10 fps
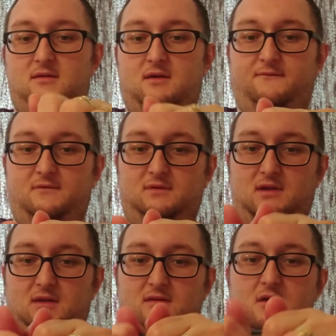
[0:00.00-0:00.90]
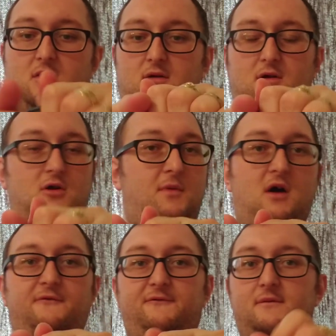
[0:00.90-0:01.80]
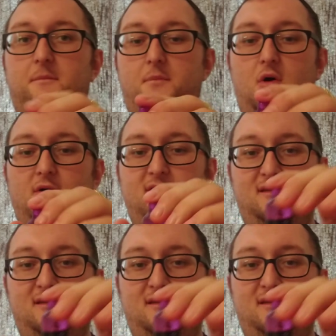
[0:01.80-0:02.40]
See, it's not going to come off, but